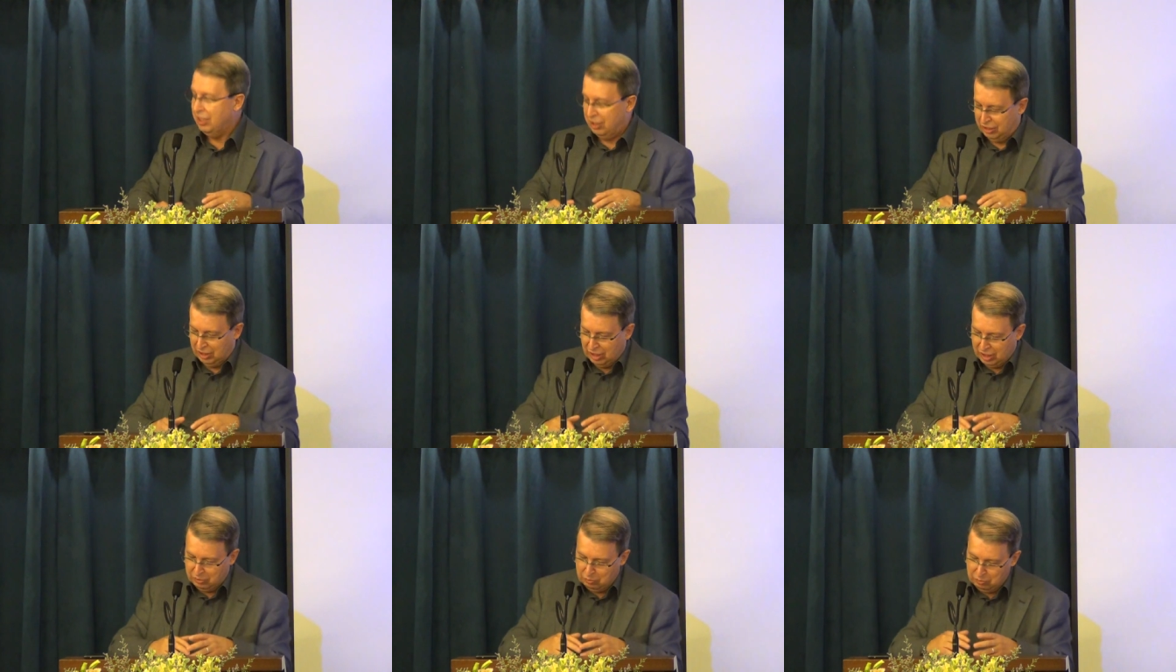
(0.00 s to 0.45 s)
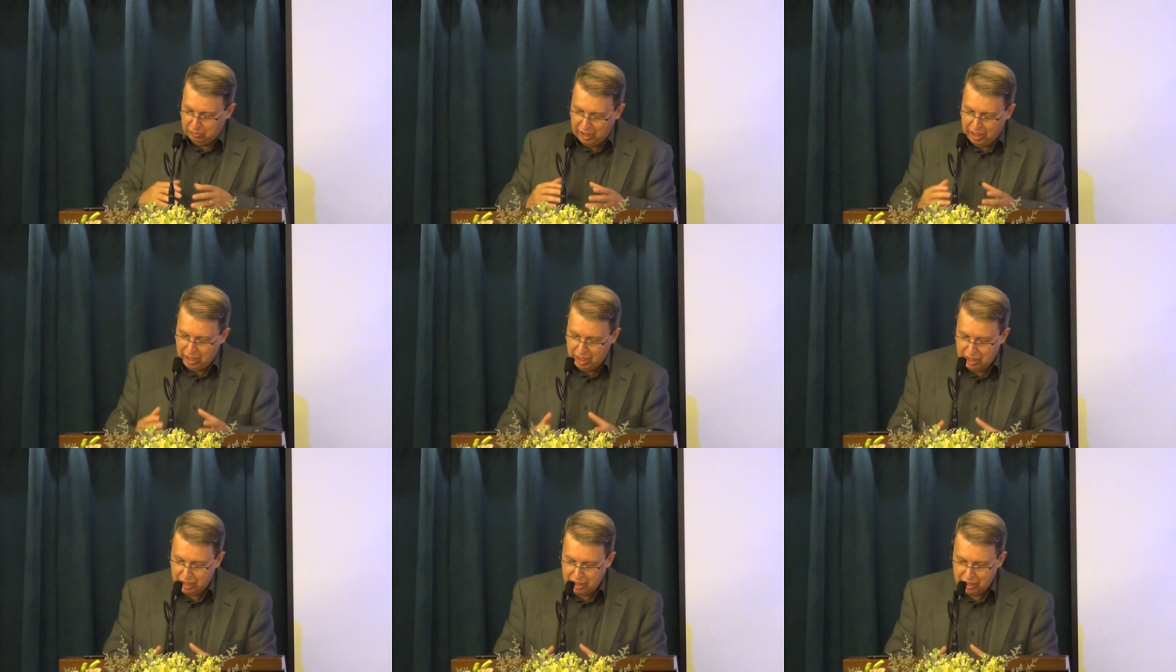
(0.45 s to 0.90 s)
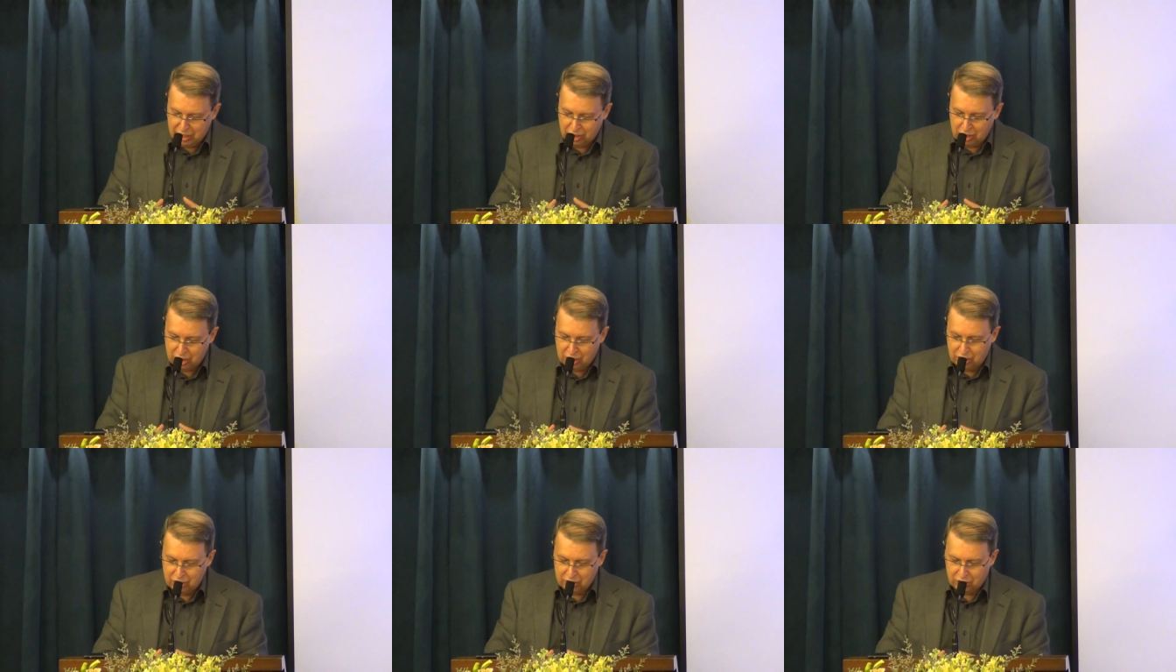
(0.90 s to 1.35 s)
She says, may
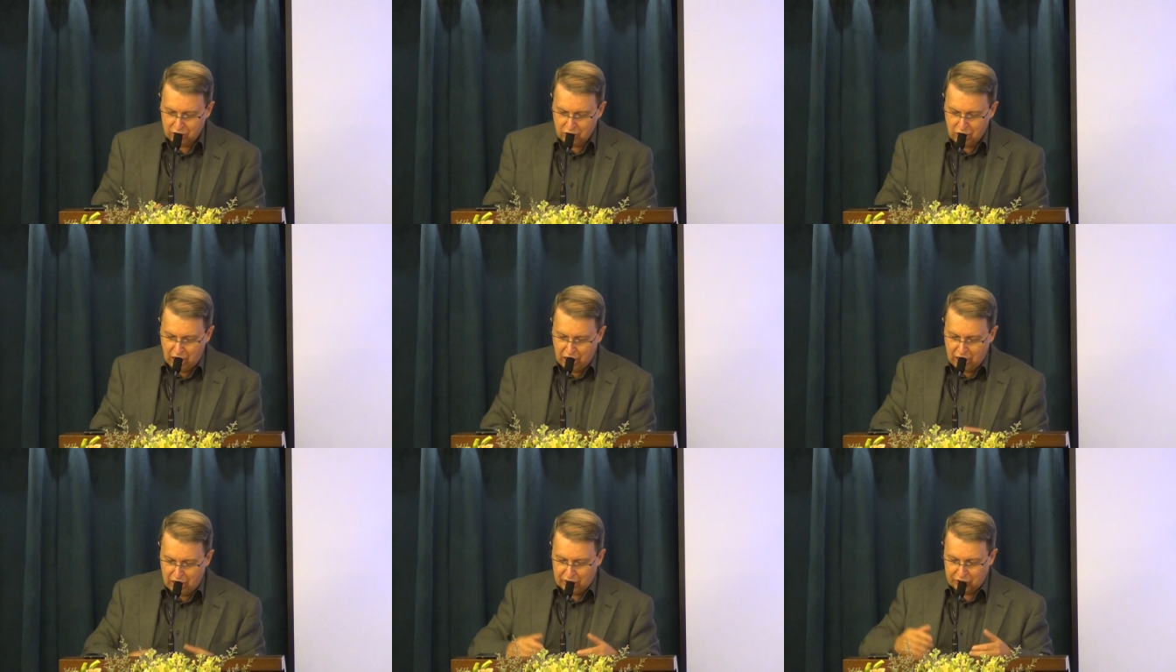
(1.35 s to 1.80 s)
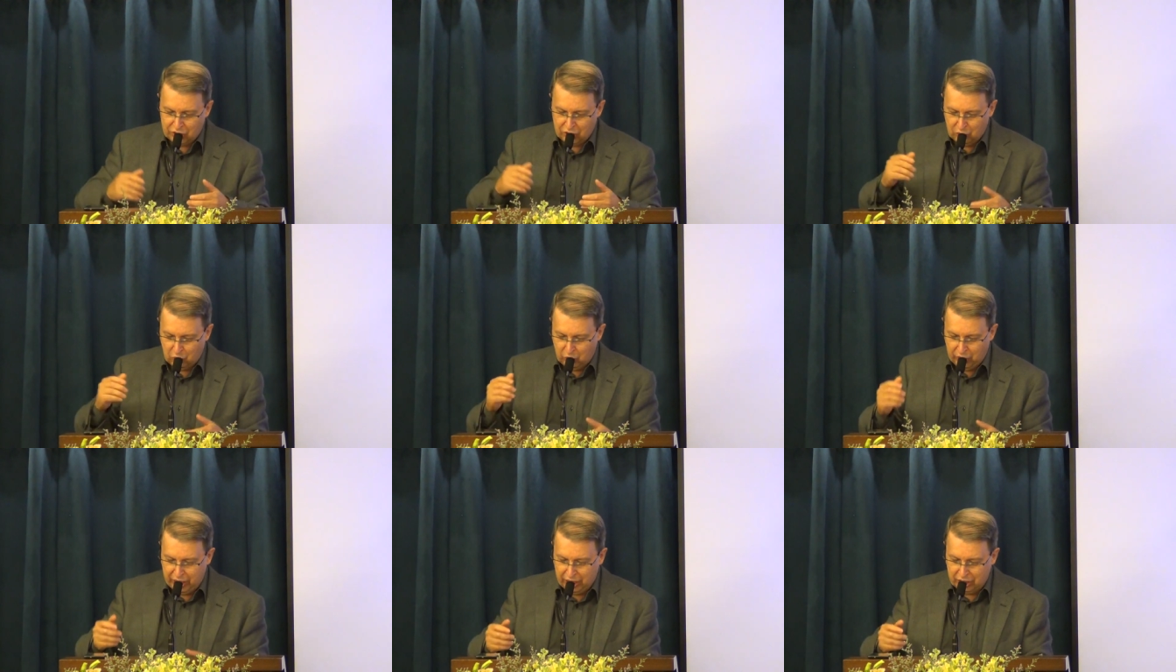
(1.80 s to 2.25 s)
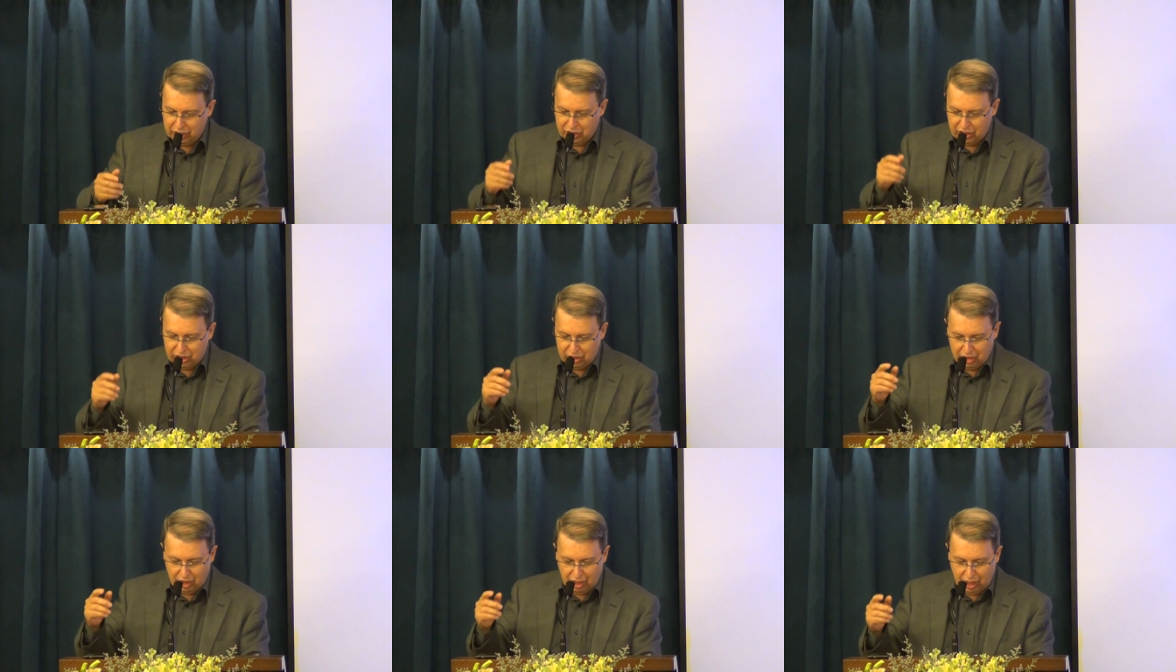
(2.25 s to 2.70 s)
God
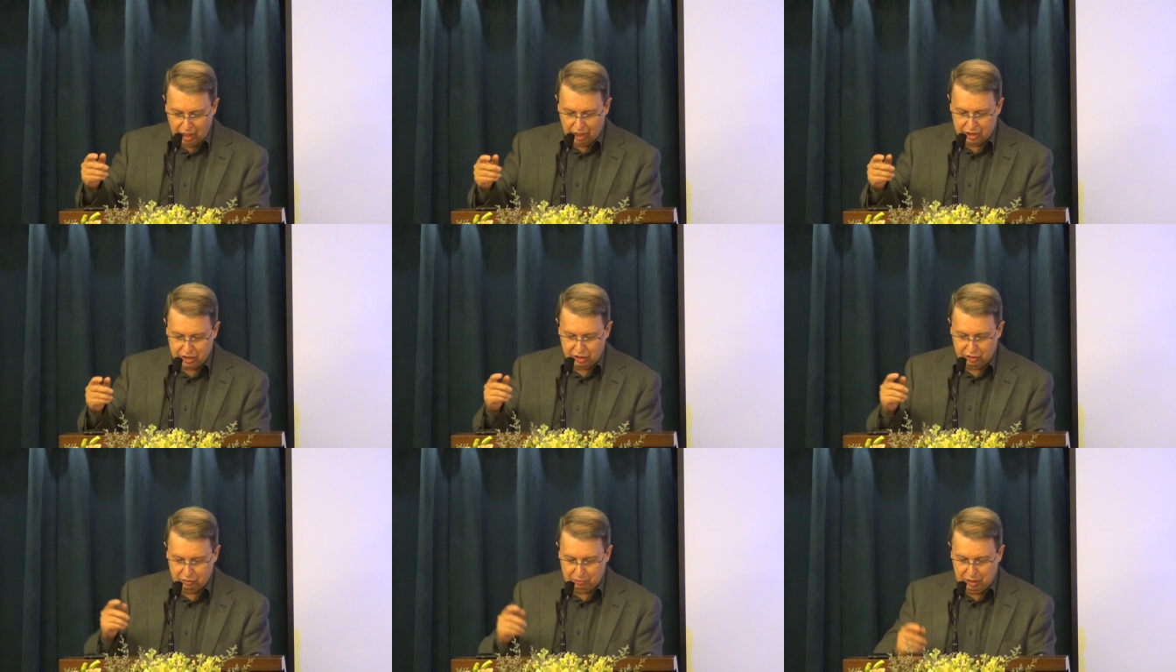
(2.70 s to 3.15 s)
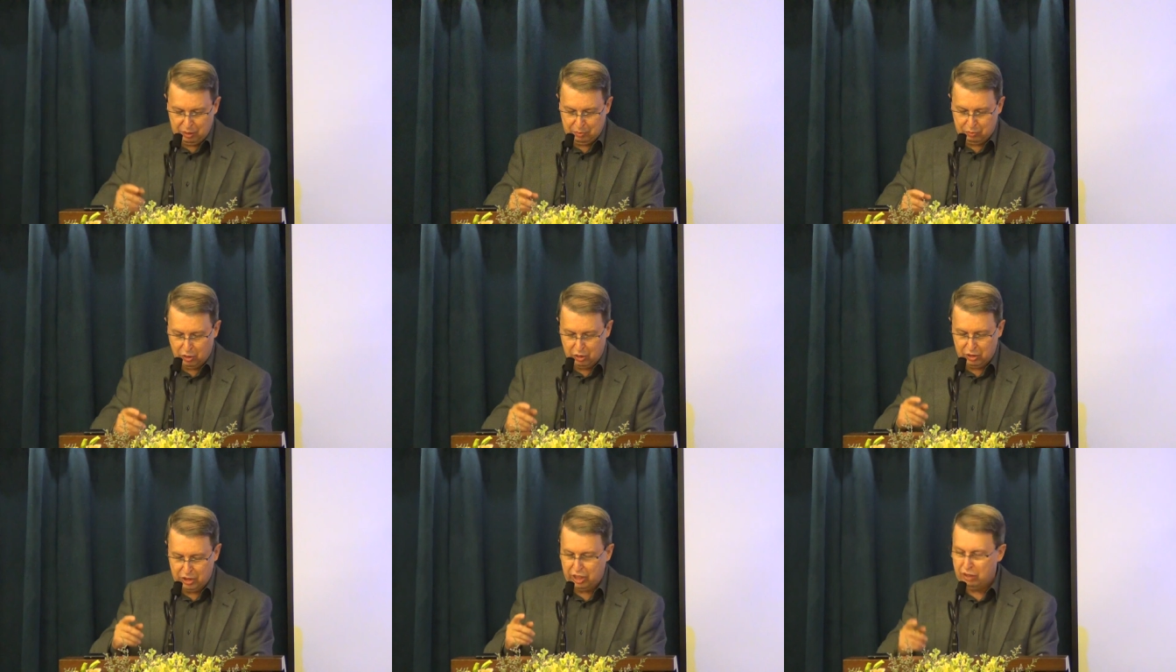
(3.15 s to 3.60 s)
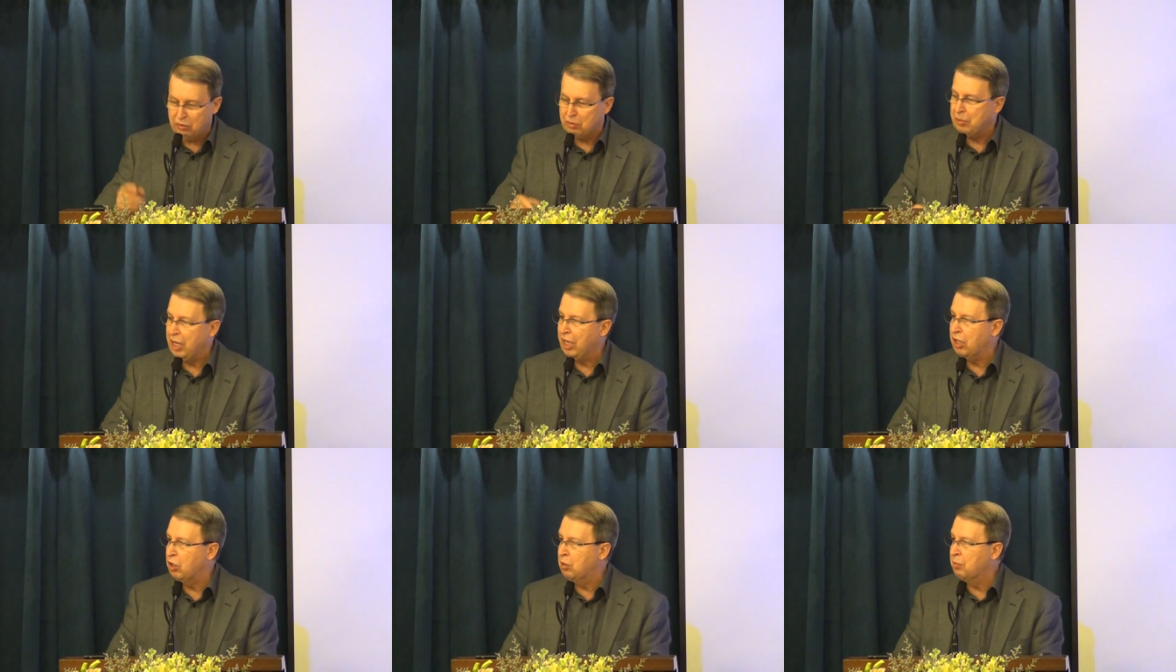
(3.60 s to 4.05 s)
reigns in the hearts of people here in
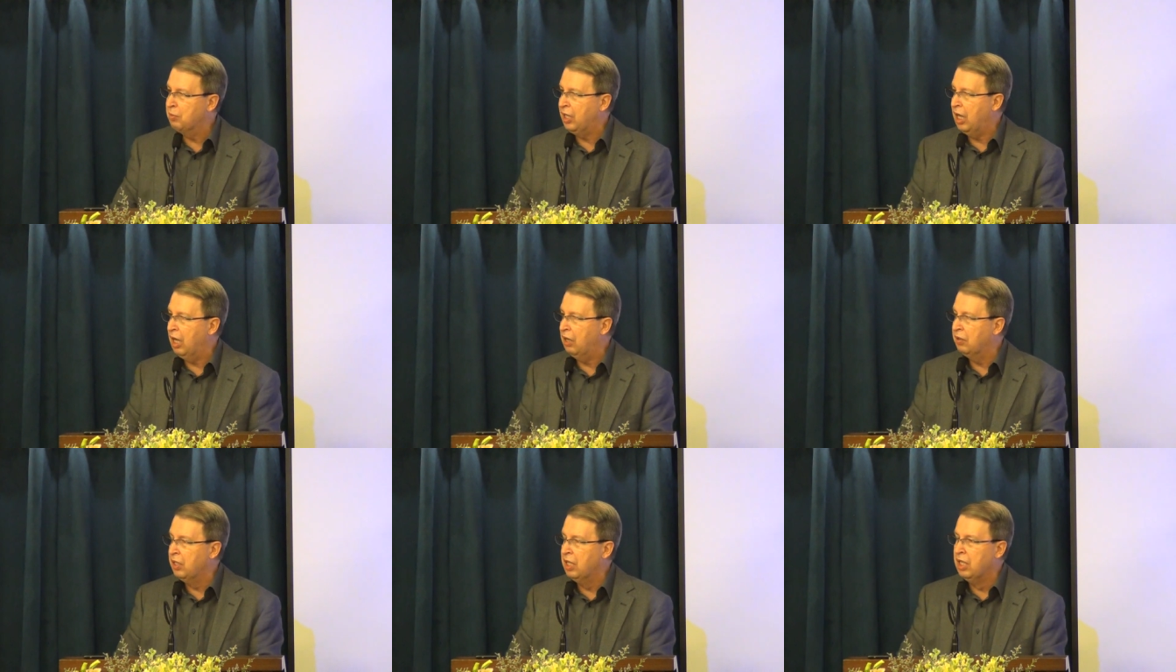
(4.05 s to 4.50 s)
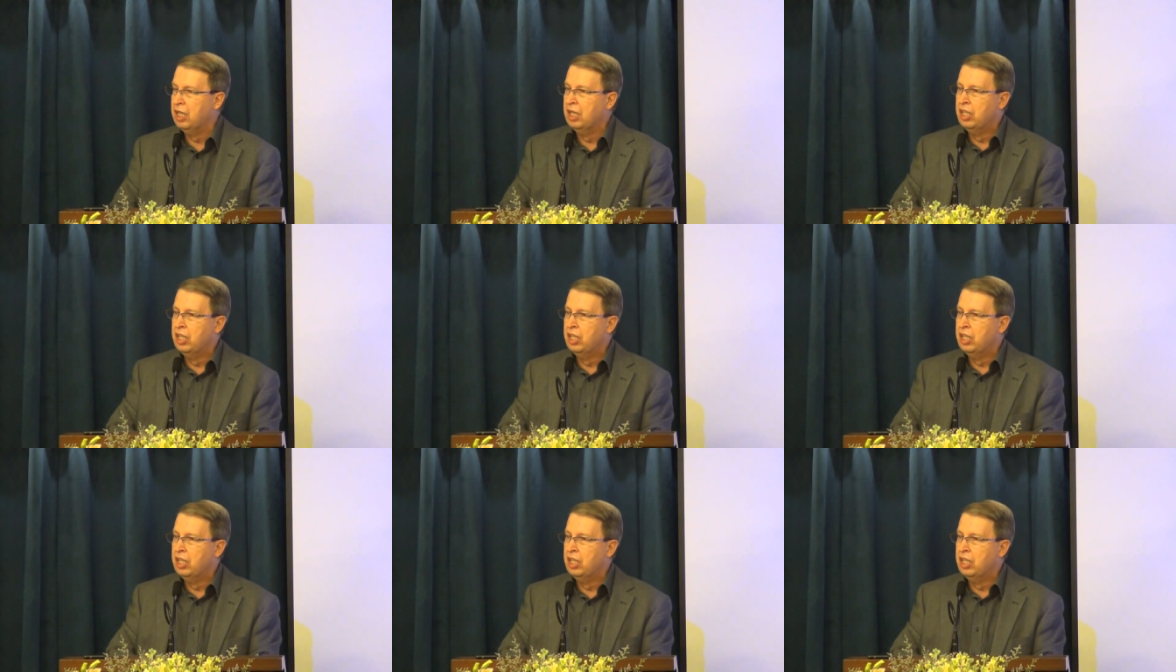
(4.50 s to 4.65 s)
my hometown.